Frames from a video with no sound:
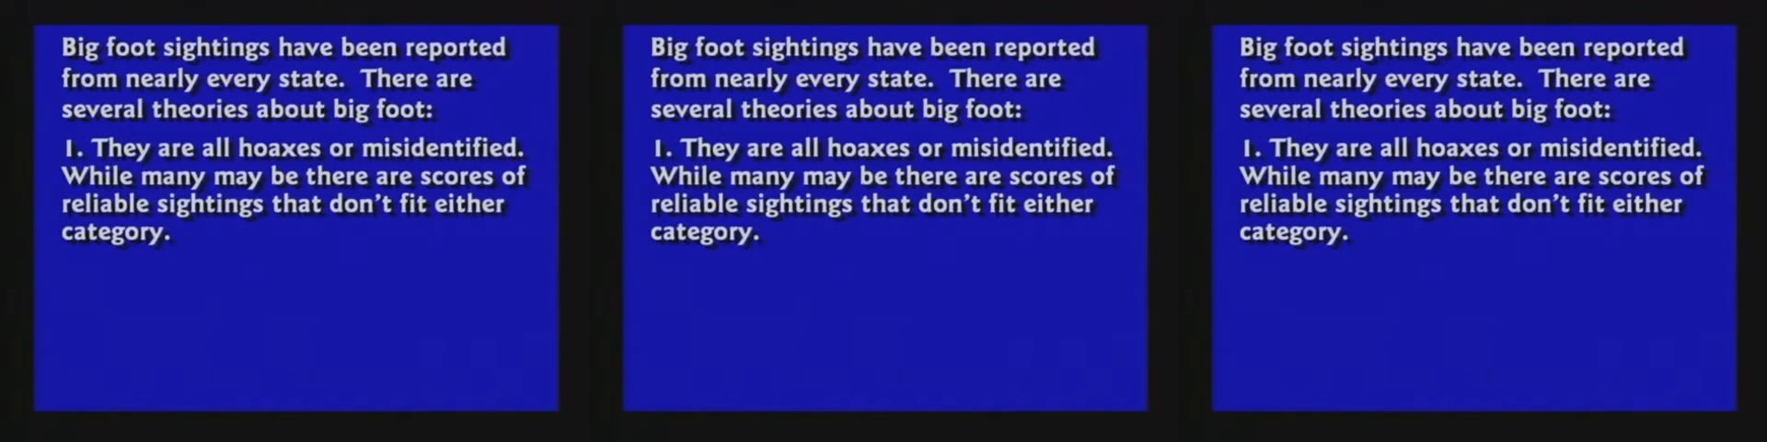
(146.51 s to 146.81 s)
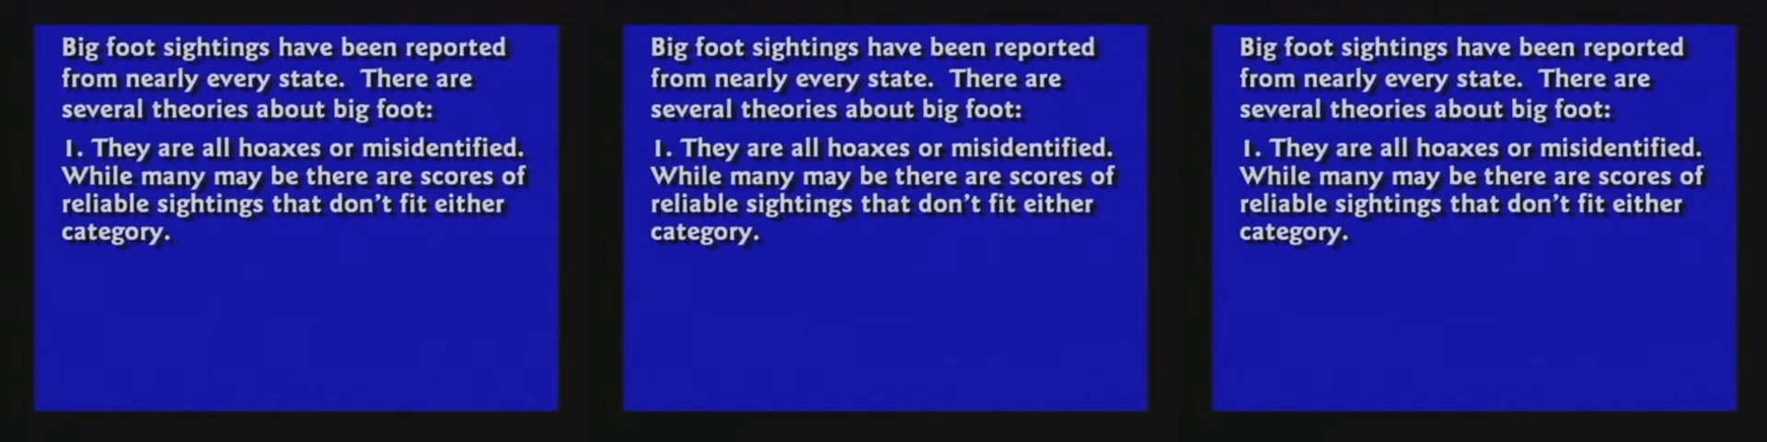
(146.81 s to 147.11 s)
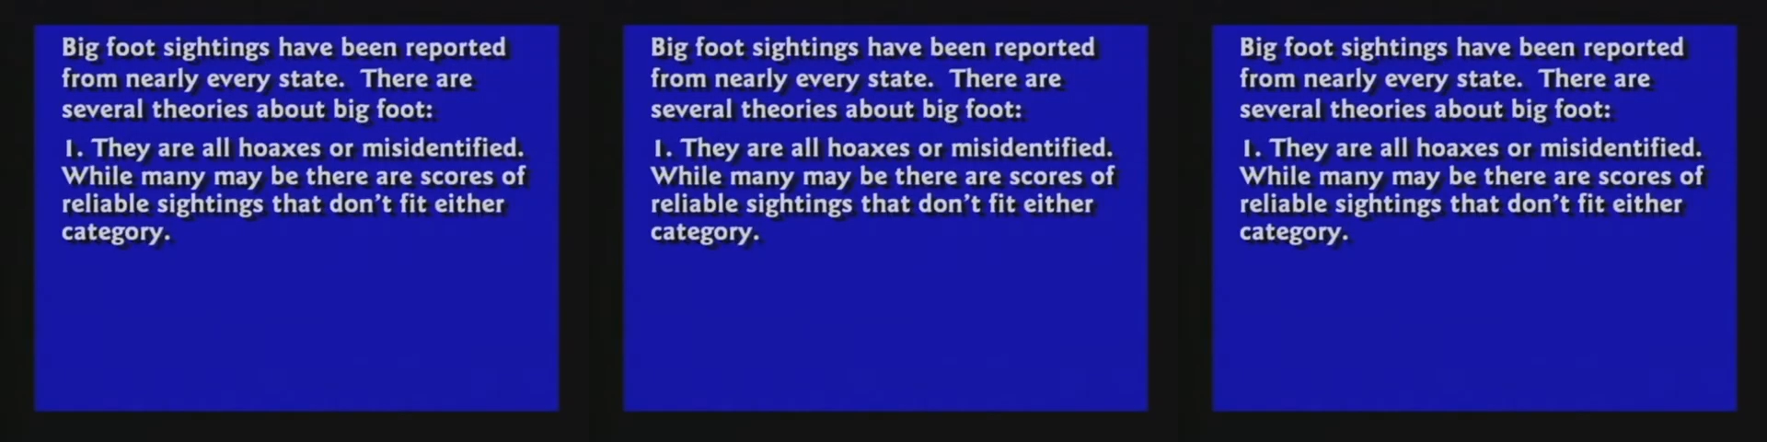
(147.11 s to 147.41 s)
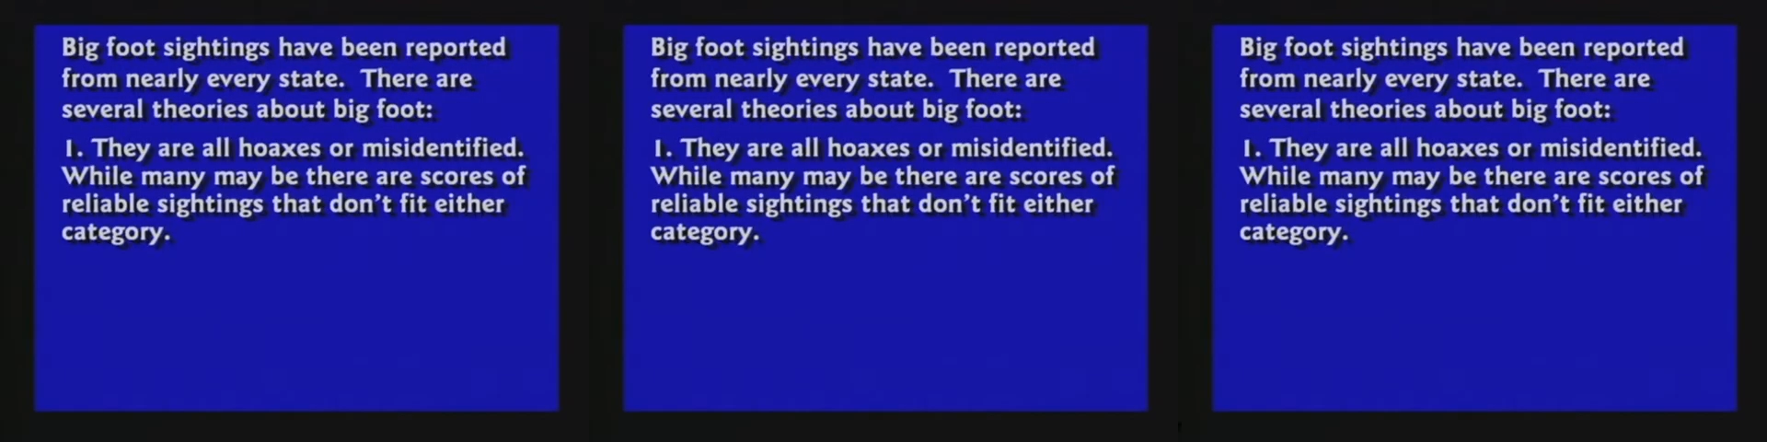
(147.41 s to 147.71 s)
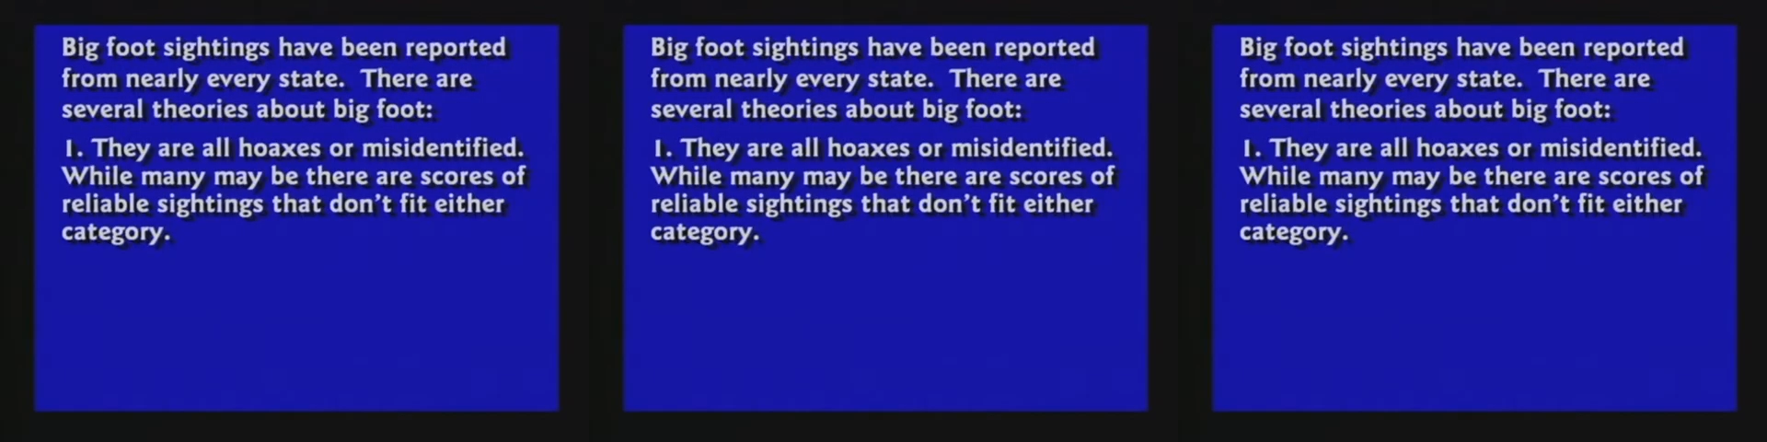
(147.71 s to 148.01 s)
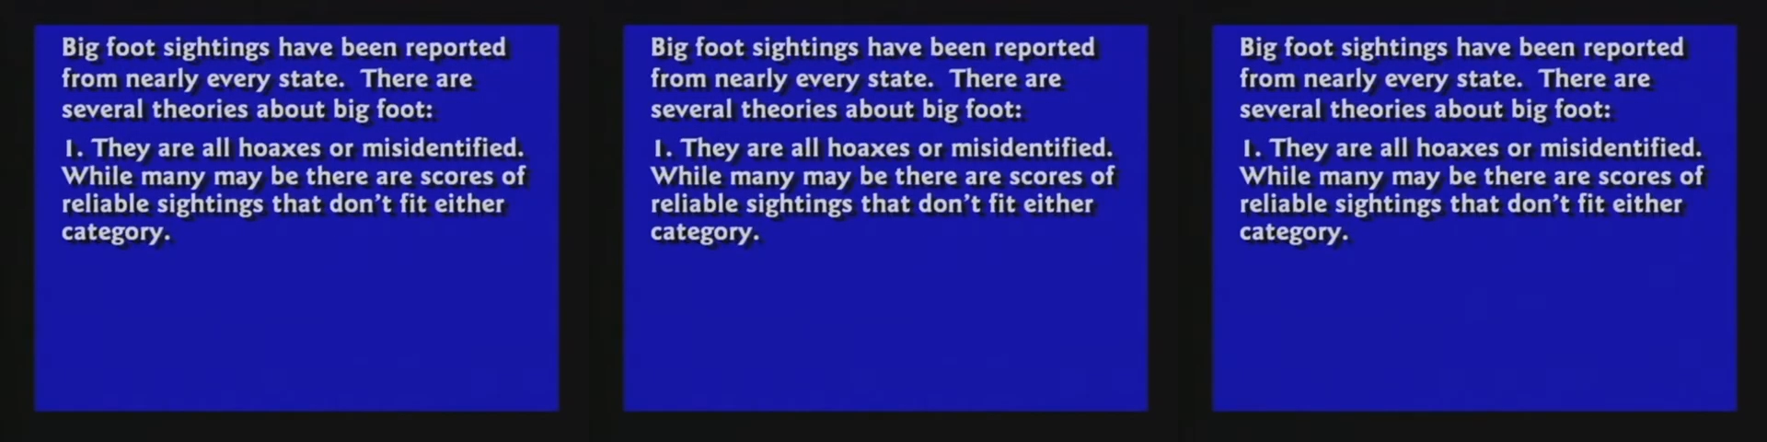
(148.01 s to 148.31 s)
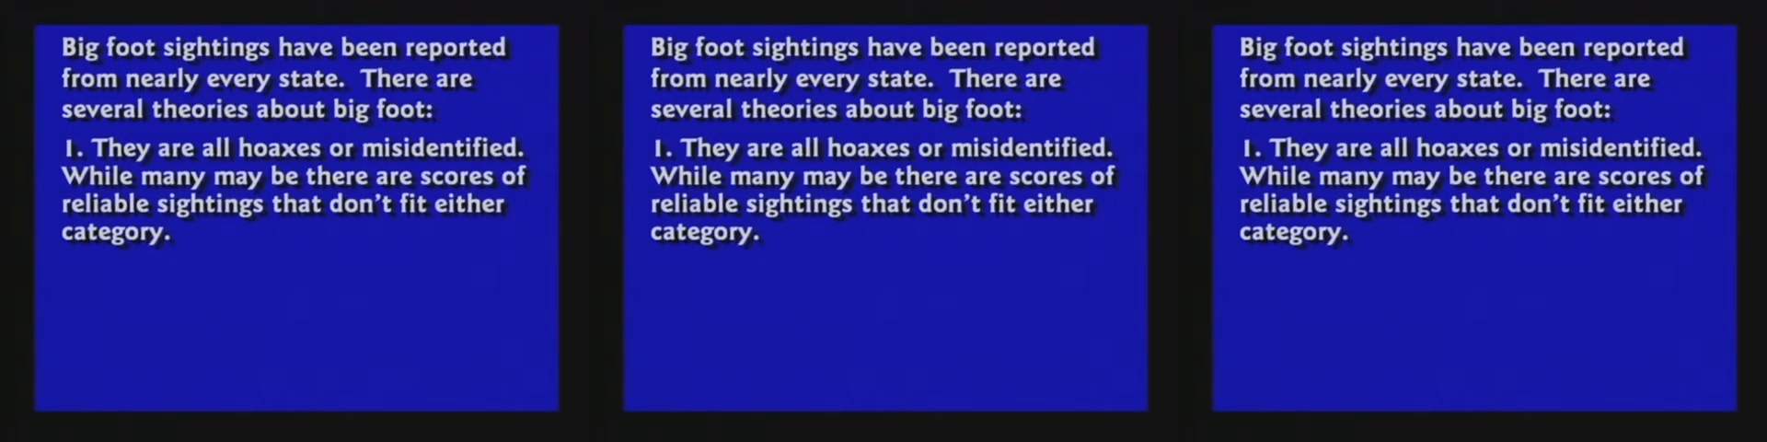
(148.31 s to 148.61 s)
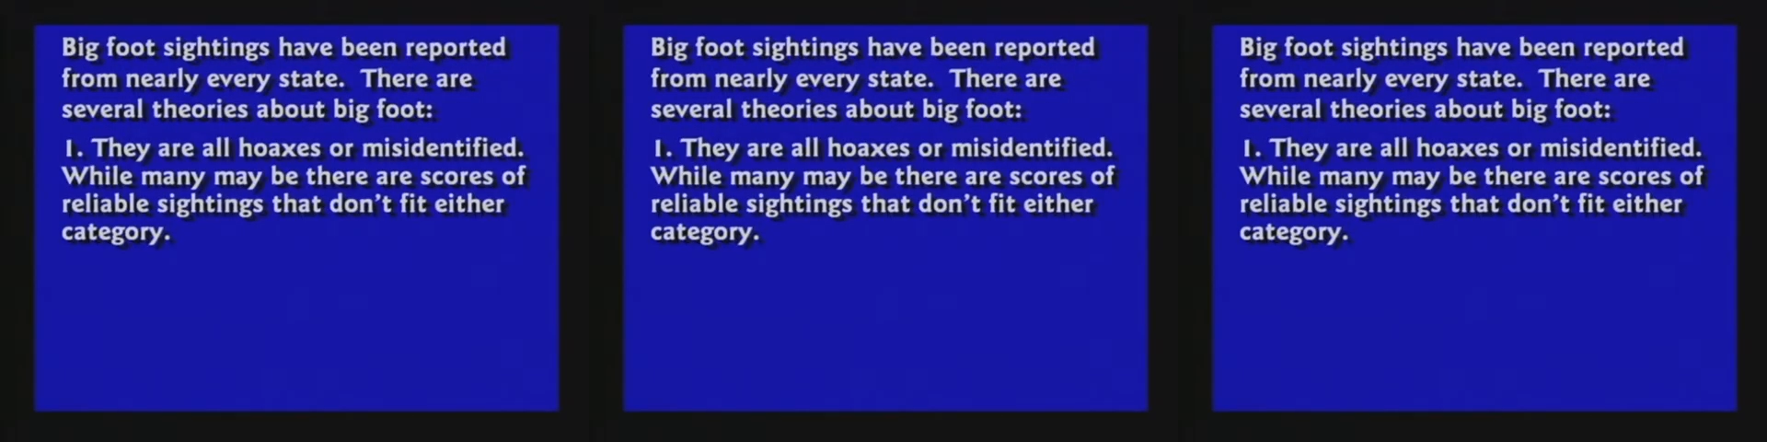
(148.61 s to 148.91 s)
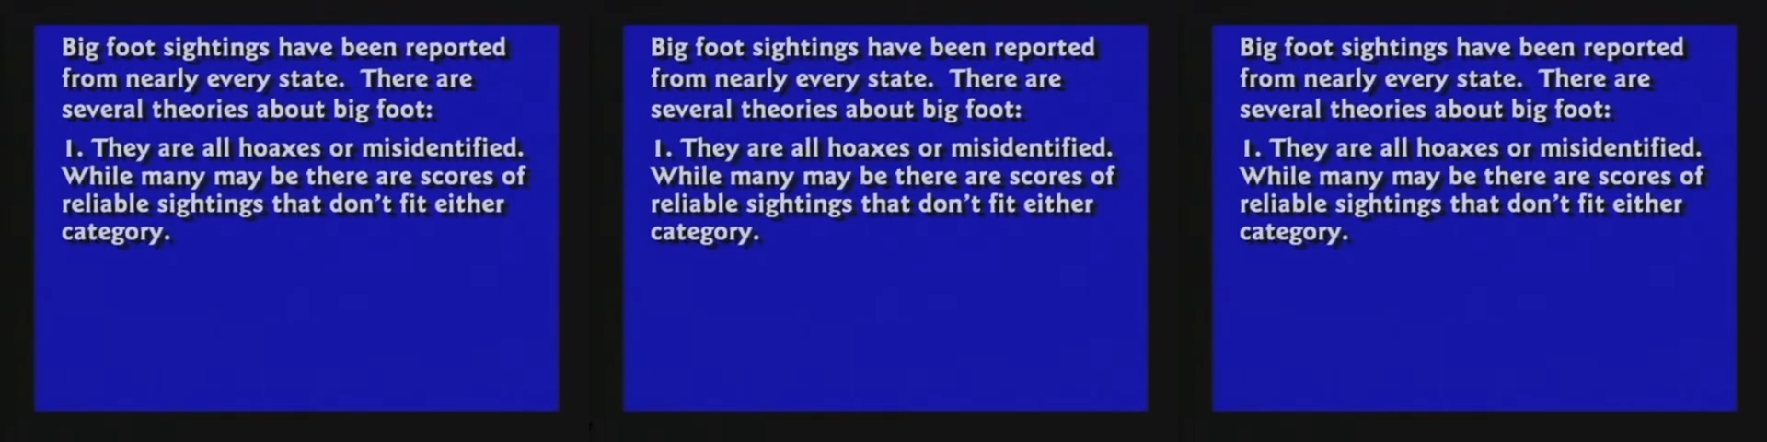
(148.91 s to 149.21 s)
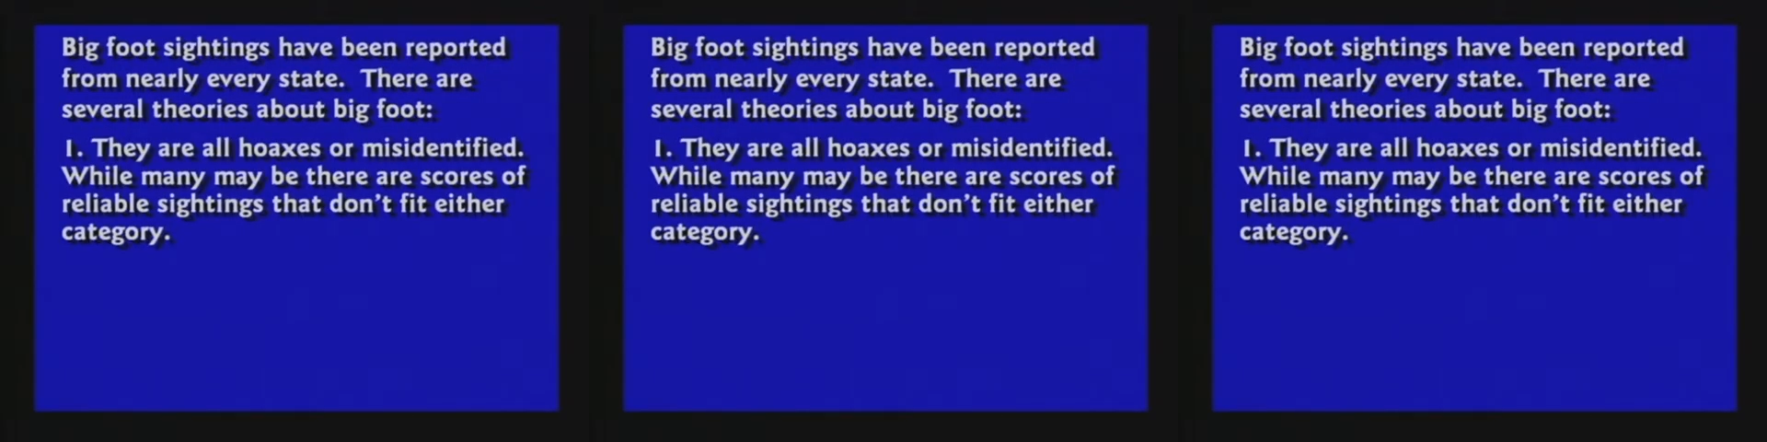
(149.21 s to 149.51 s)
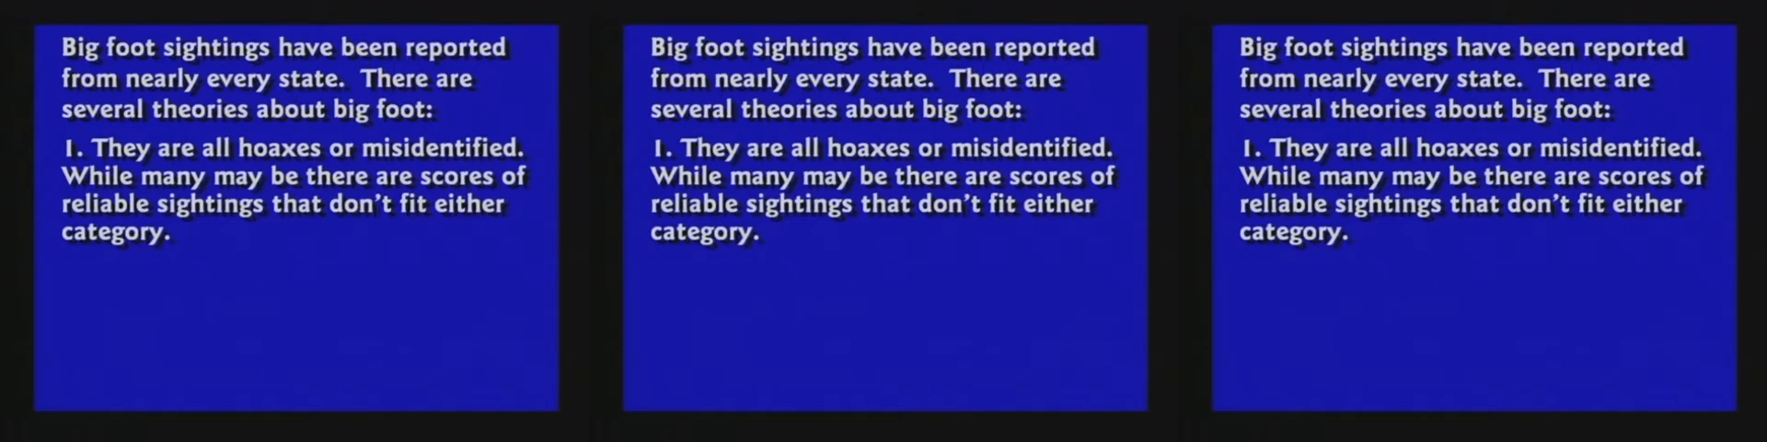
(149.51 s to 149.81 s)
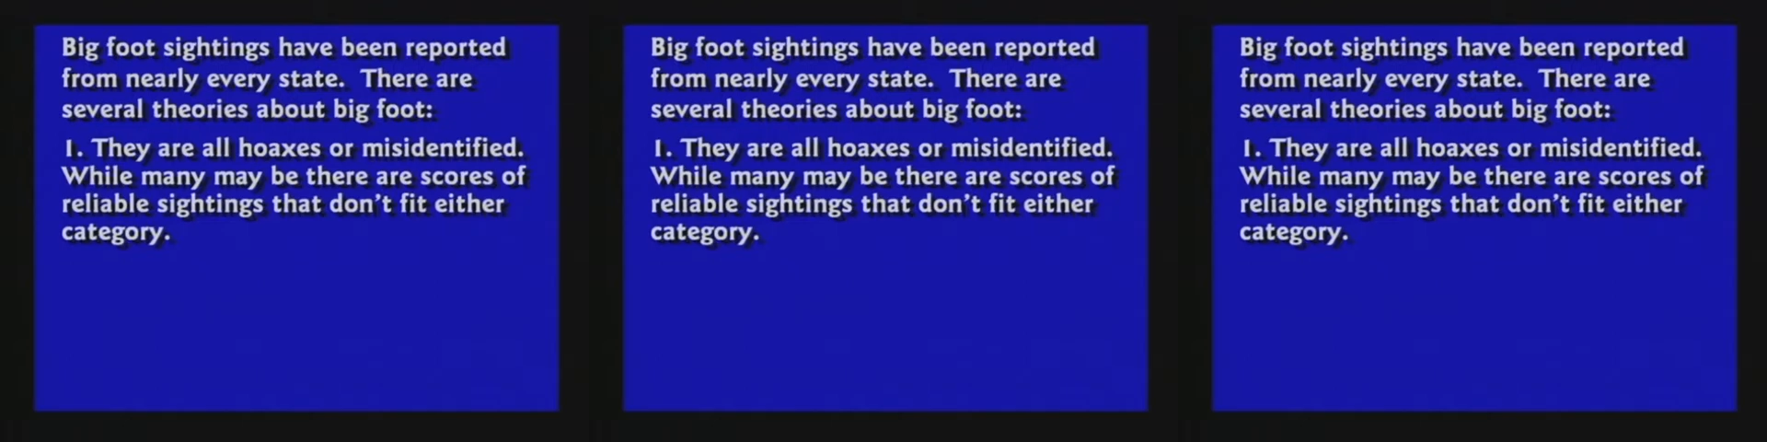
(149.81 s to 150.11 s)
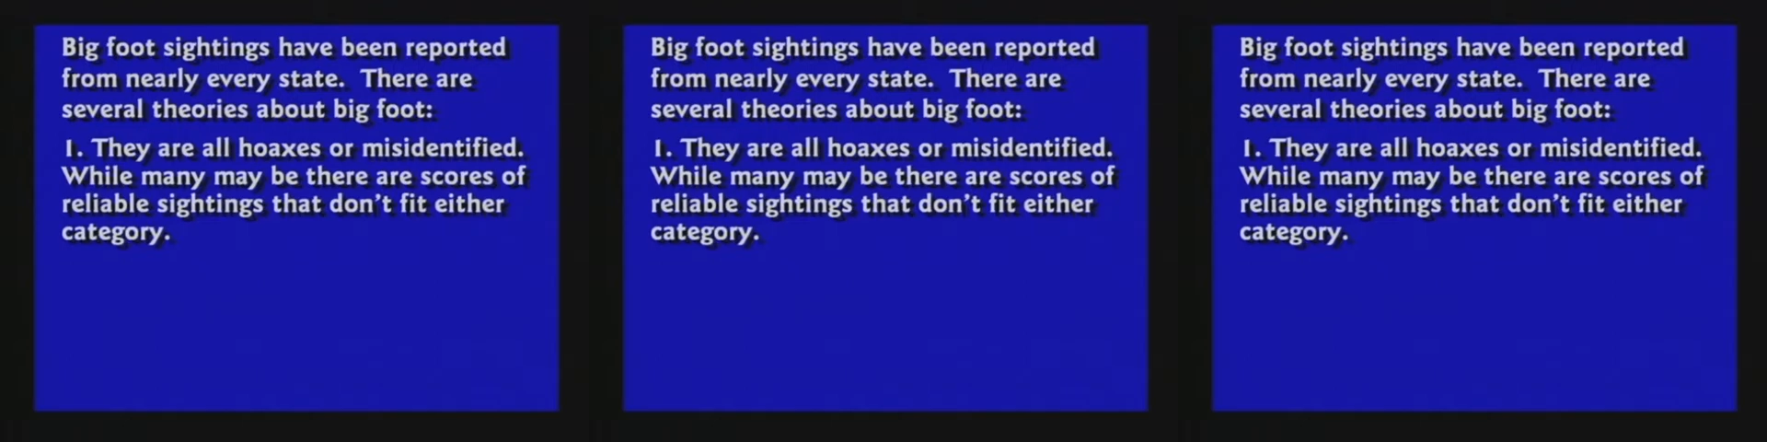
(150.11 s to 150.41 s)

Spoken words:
Nobody's mouth can be seen.